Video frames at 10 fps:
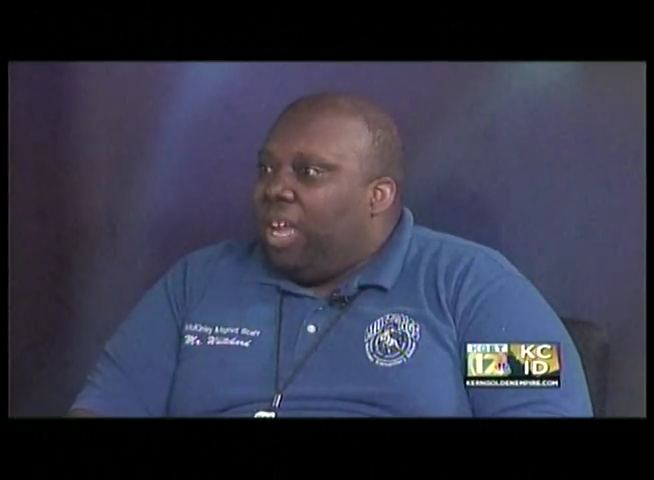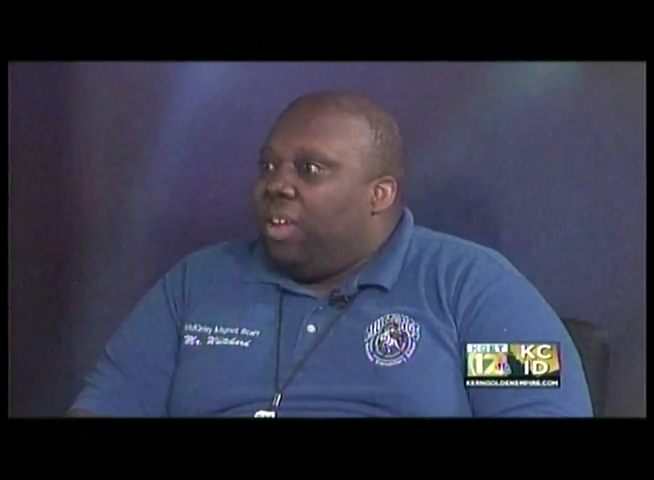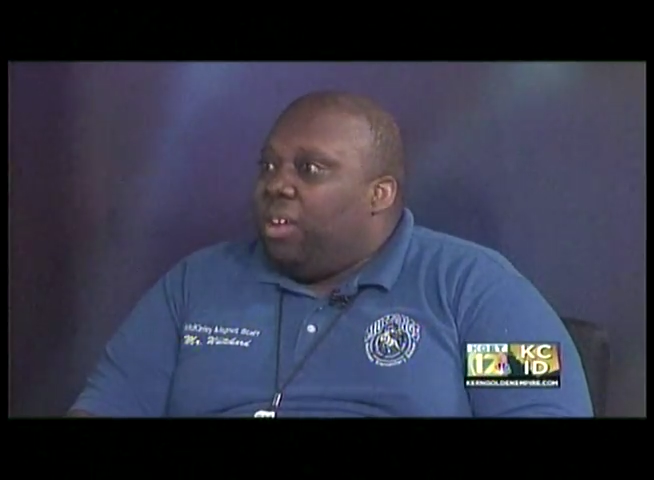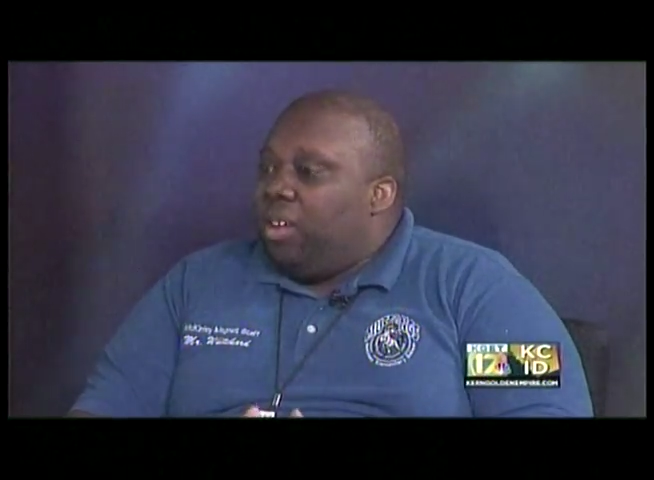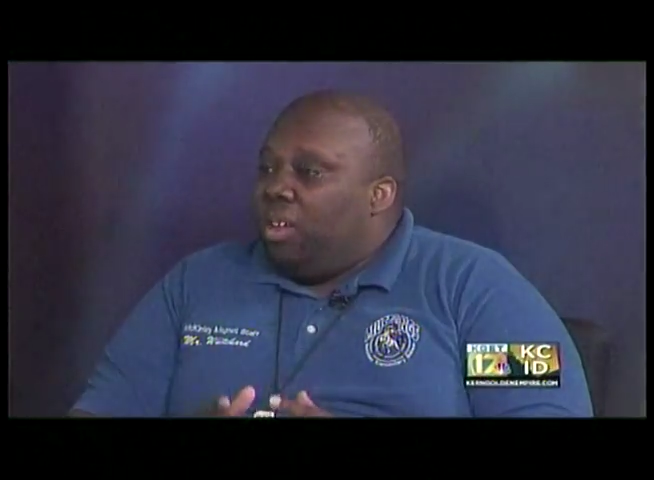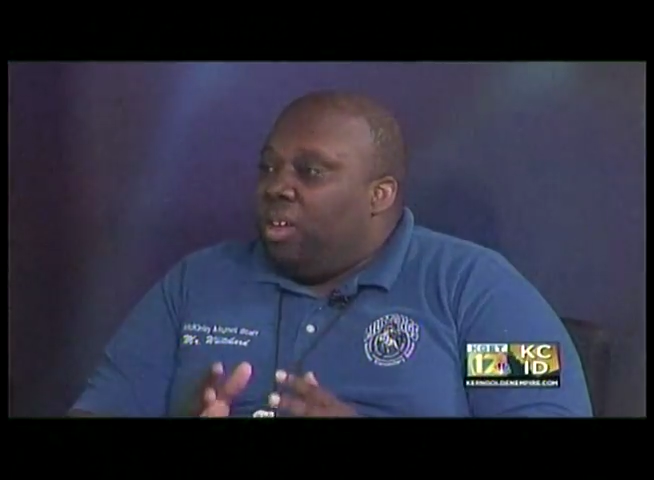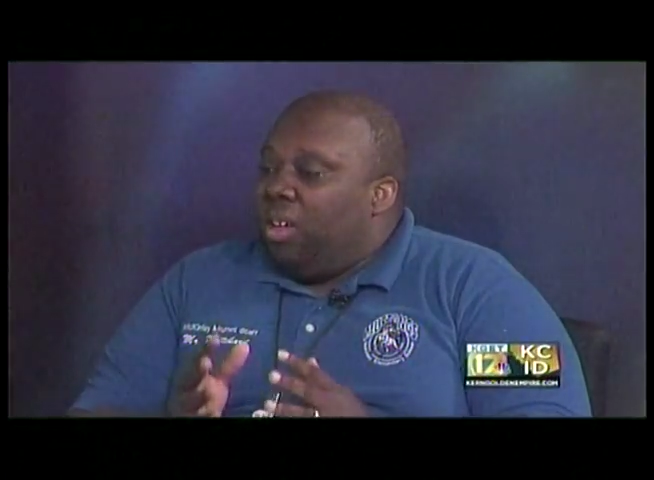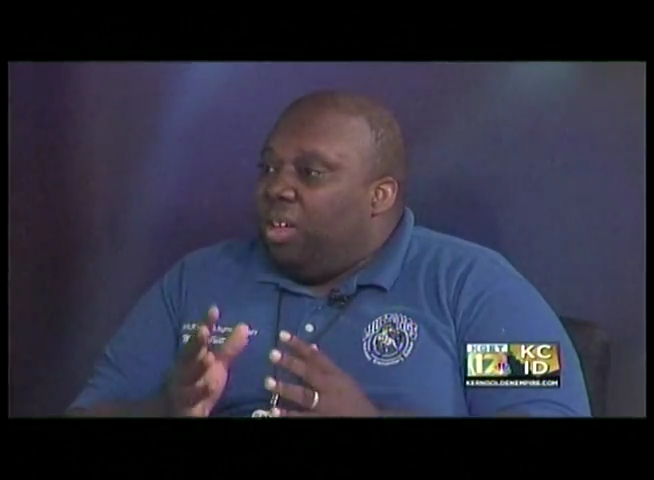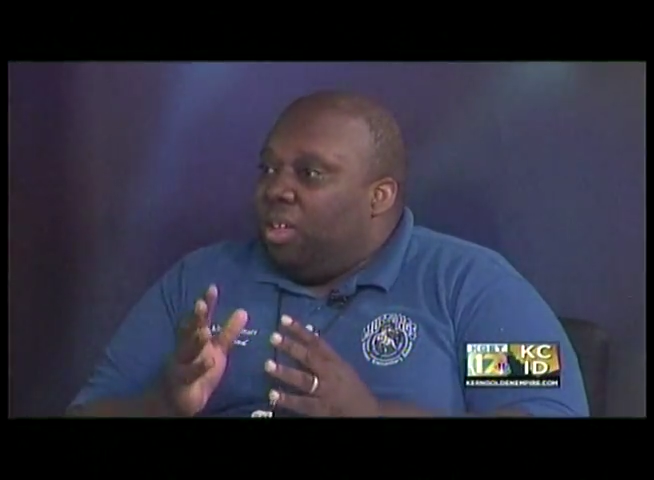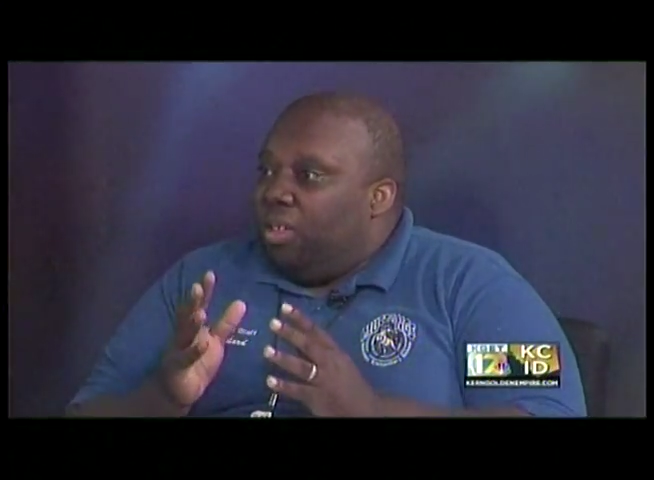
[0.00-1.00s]
like
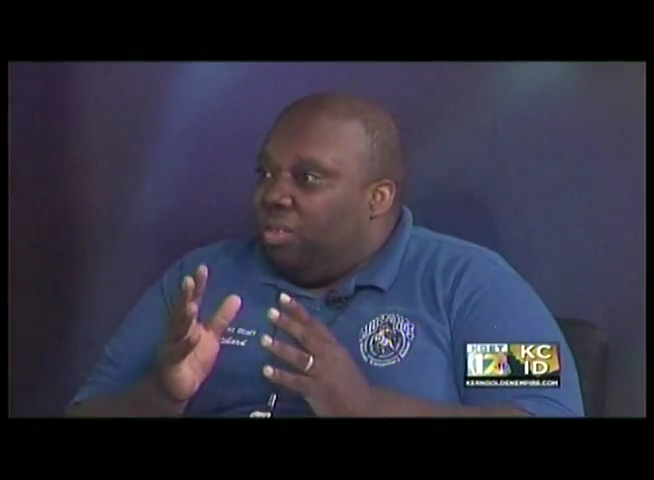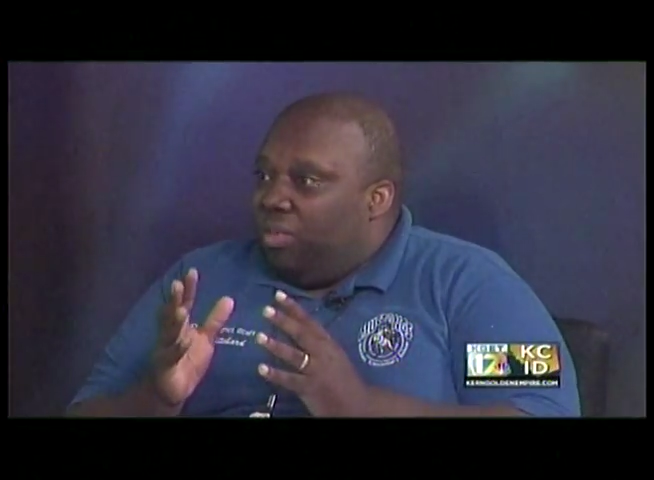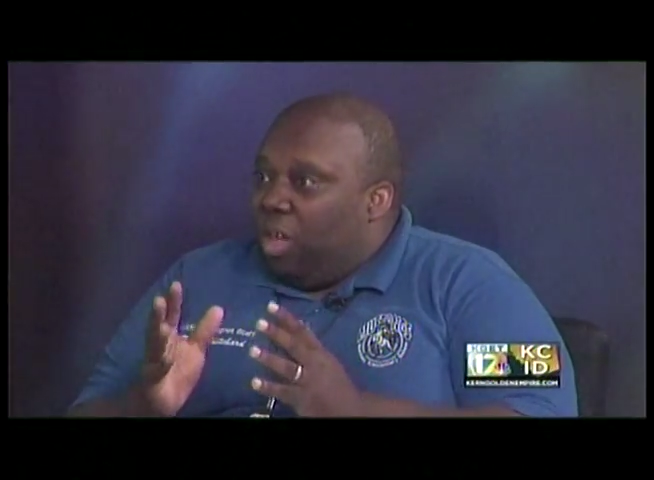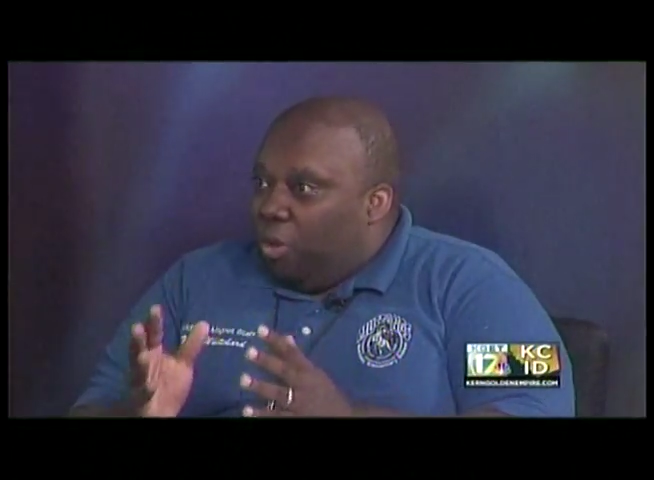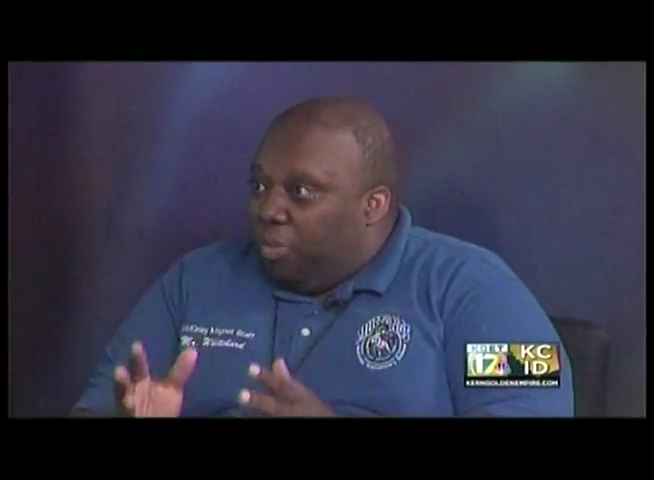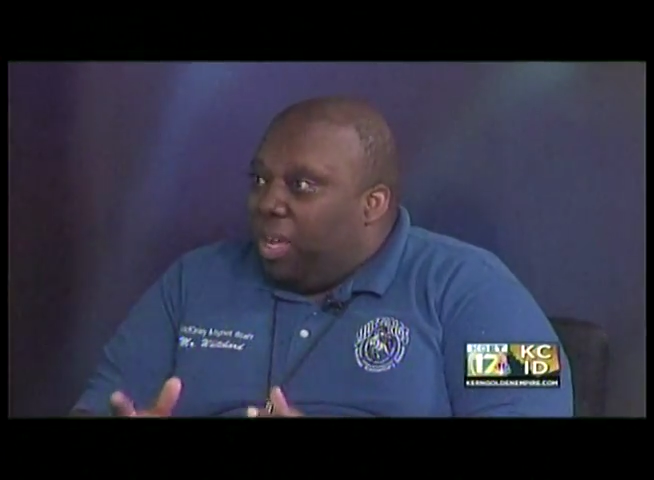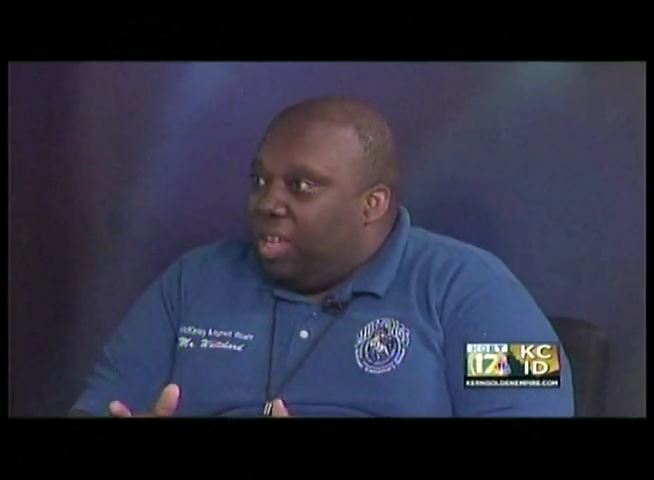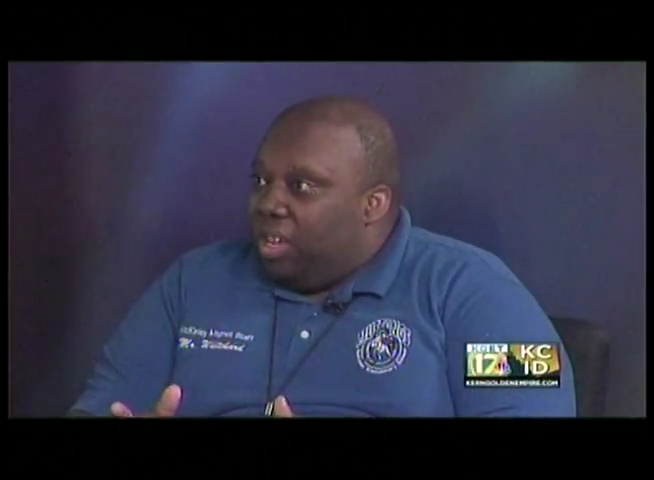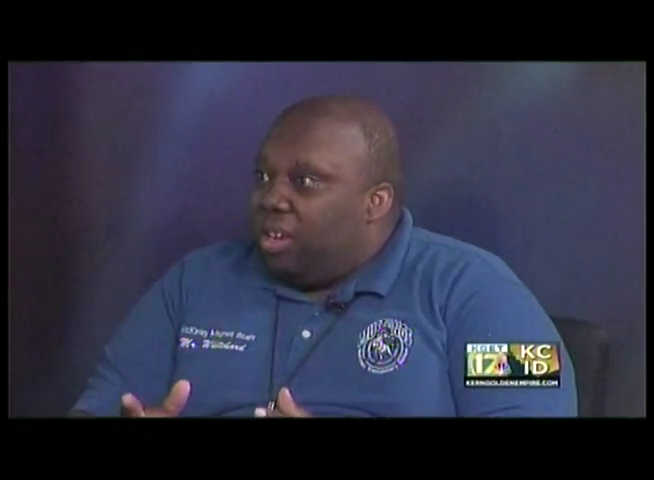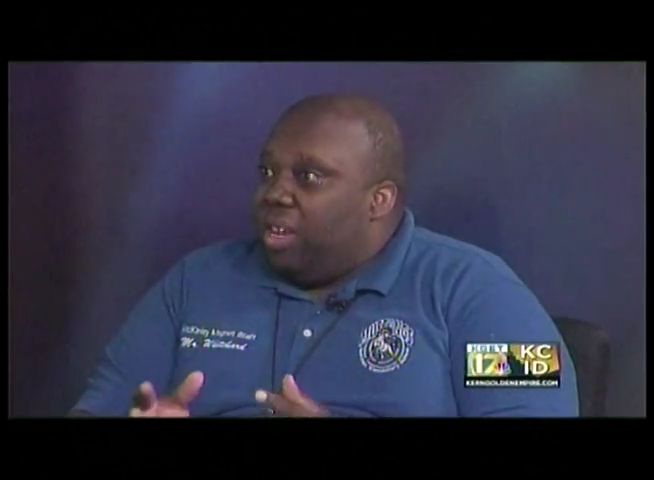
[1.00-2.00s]
their
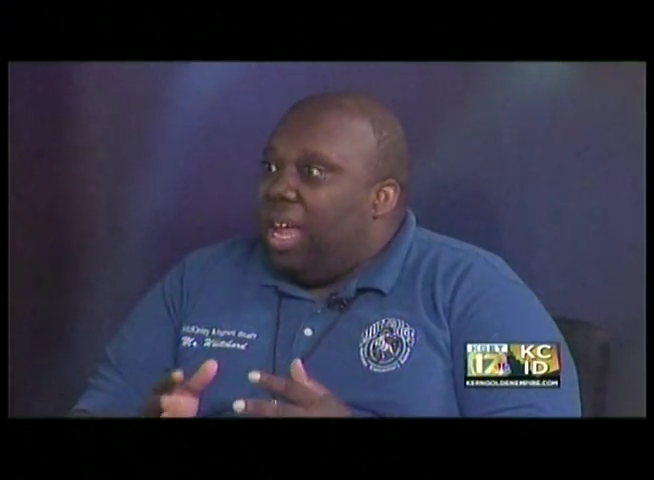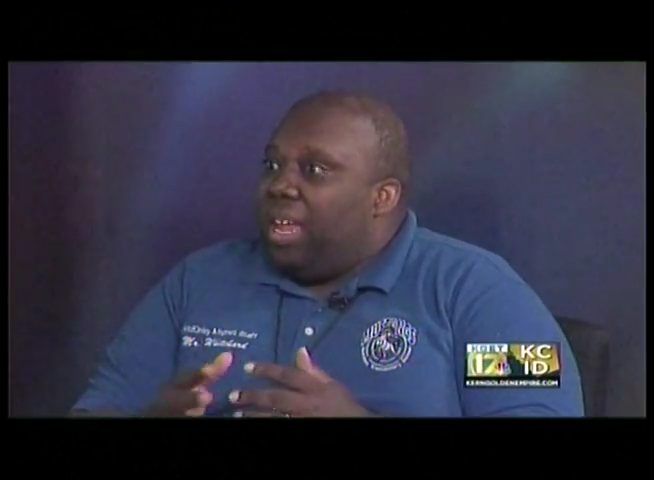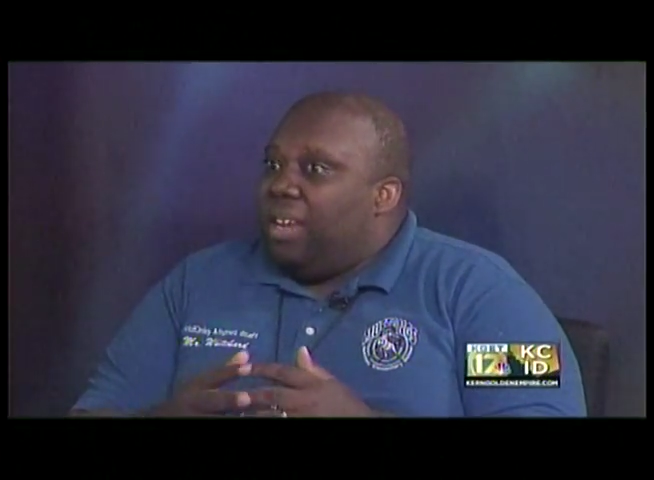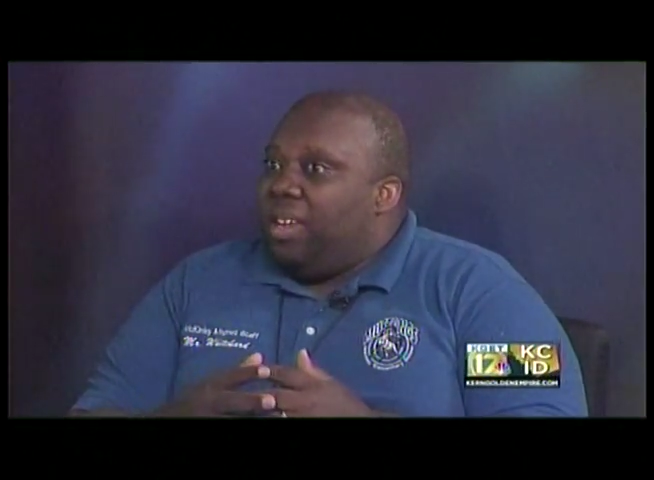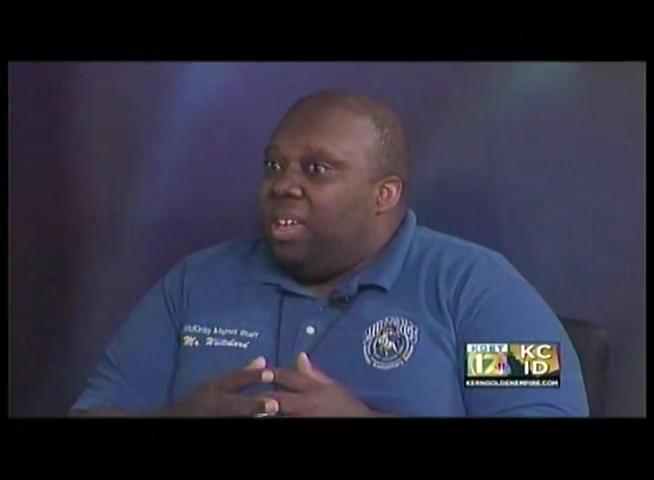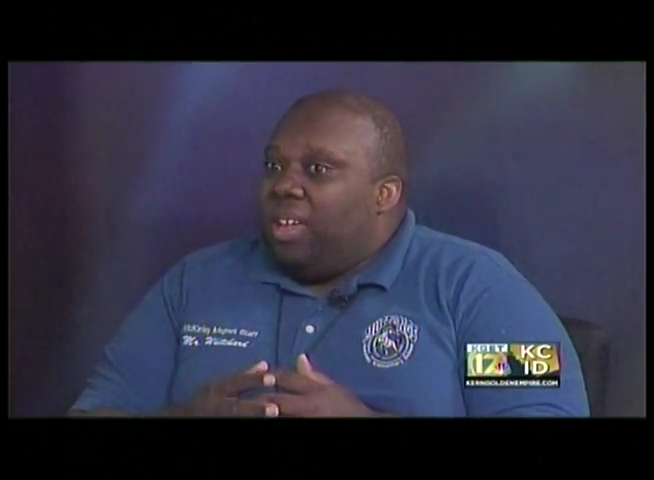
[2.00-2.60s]
opinion and